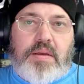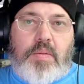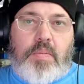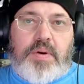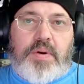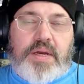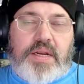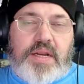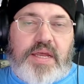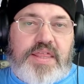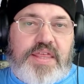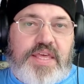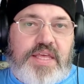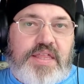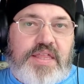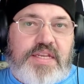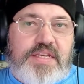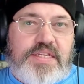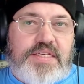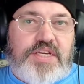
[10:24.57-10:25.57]
But I think
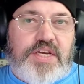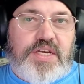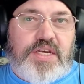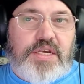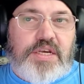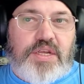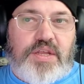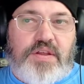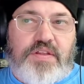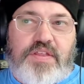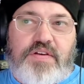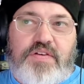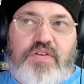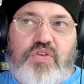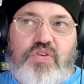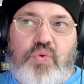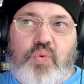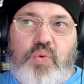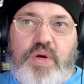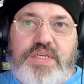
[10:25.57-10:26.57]
that the
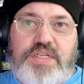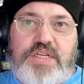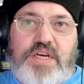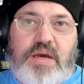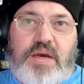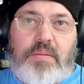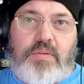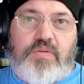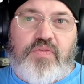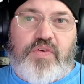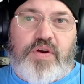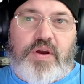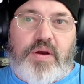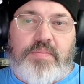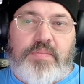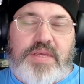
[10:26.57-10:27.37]
switch comes from,